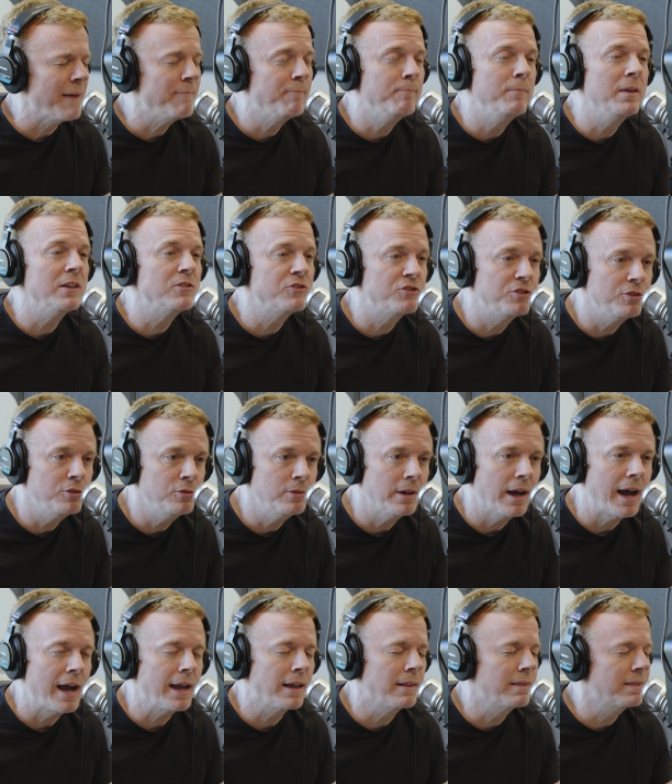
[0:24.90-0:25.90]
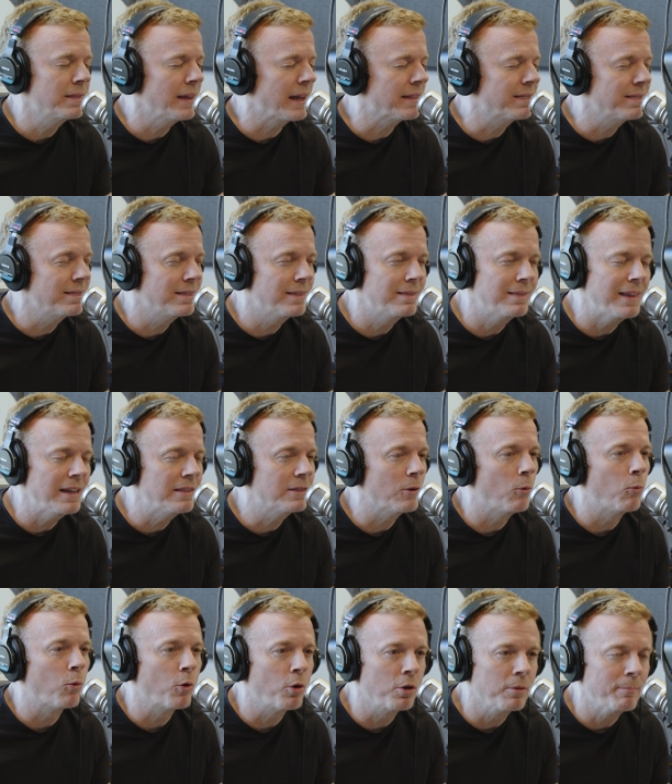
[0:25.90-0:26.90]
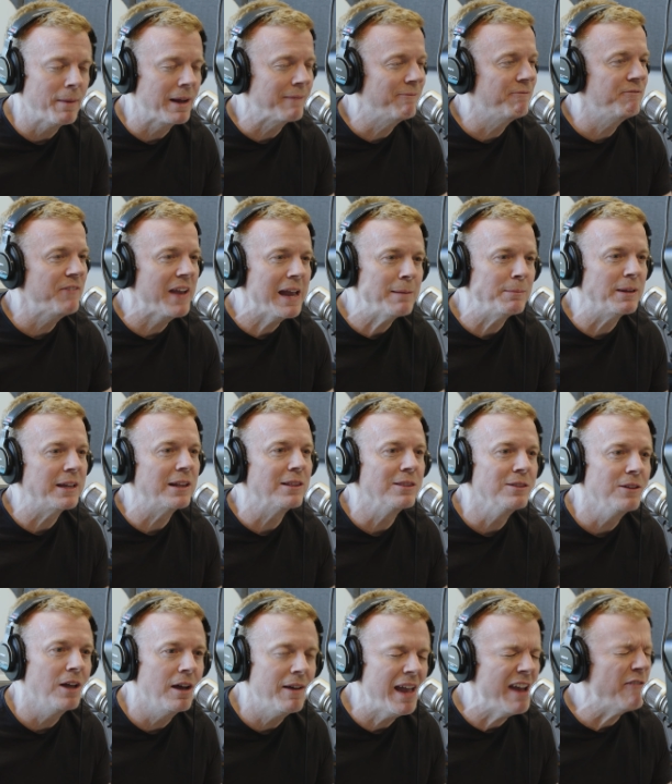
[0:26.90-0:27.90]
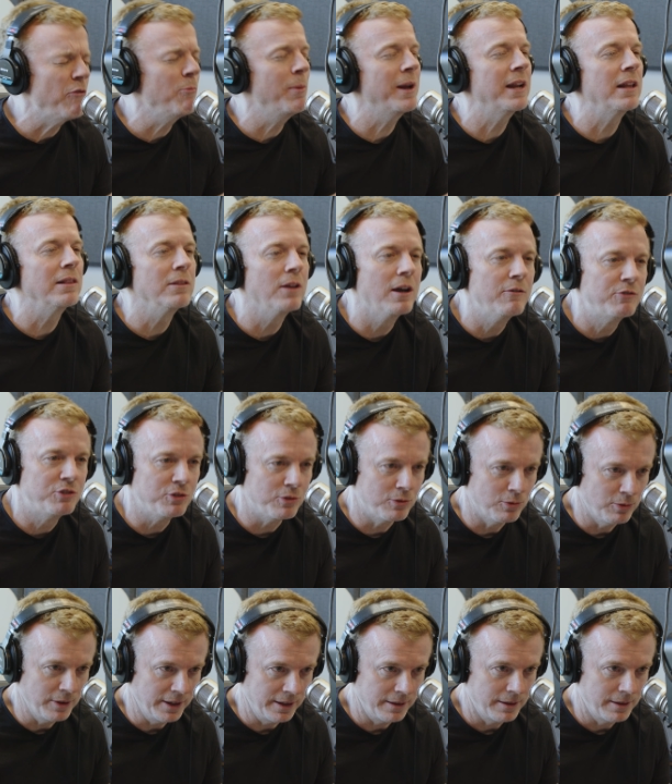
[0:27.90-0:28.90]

I missed you. I, I think the world, my family, love everybody loves you, Gwen.